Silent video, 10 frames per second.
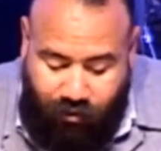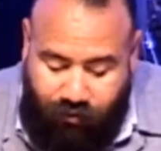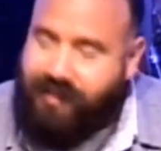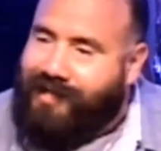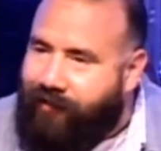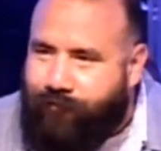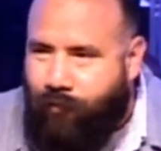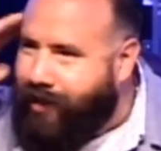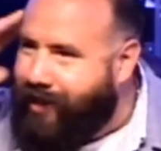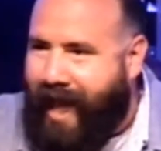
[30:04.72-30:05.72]
to himself
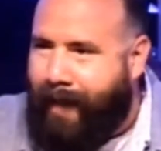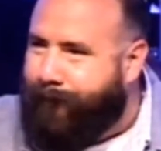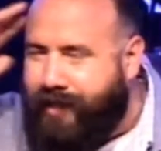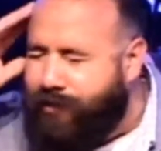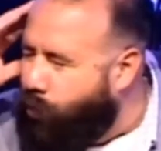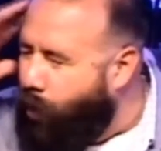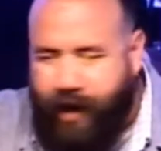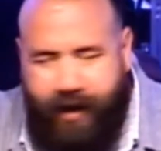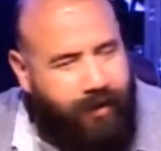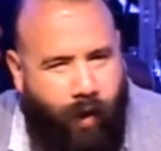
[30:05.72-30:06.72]
what had happened. He's
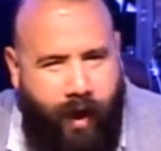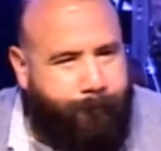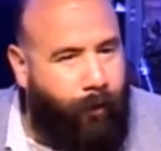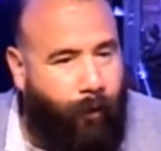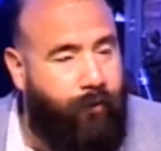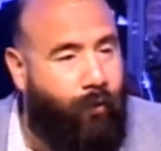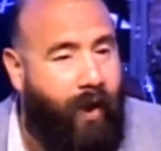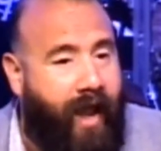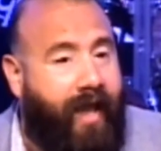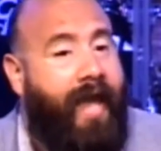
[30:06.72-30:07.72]
walking away, blown
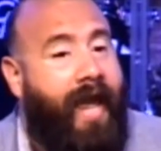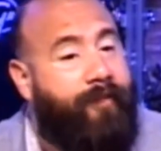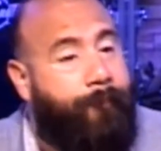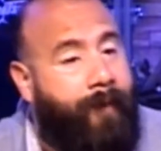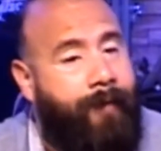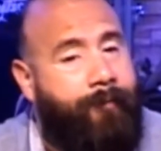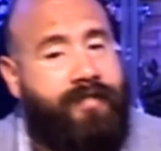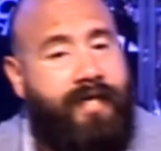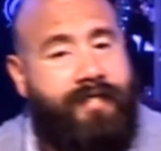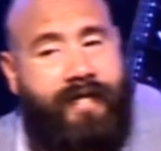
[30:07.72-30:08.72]
away. And the Bible
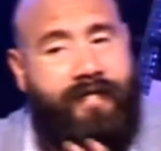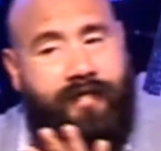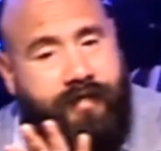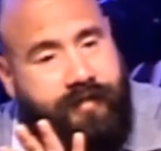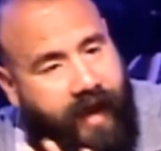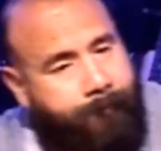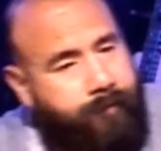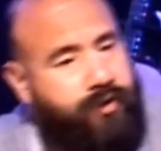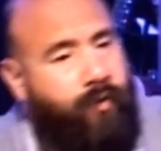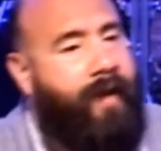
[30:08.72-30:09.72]
says that as the
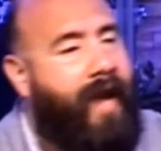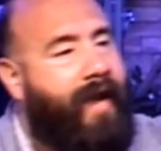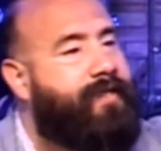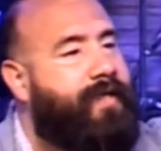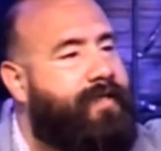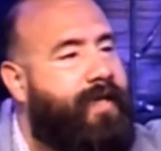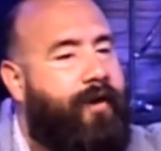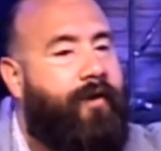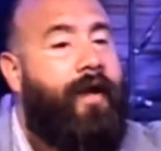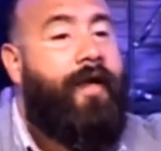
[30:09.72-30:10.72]
disciples went back, it says
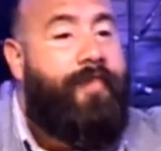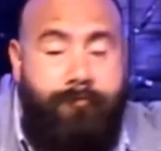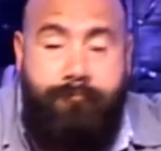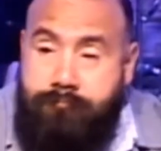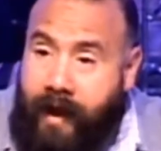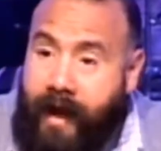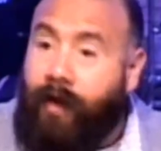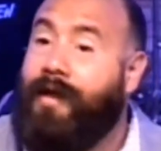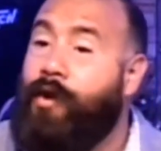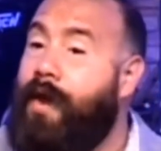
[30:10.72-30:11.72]
here that
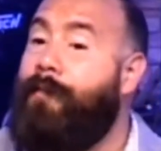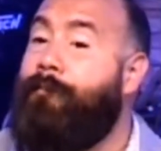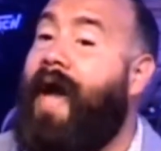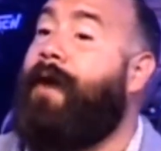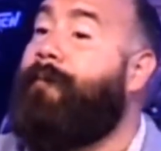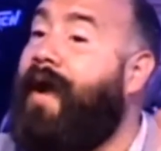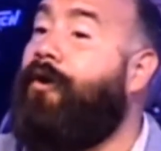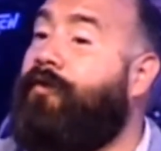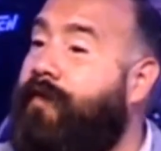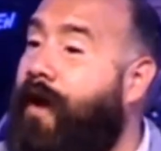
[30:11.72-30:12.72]
Mary went back by
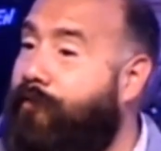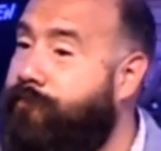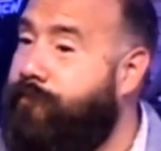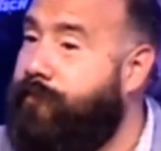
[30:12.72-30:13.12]
herself.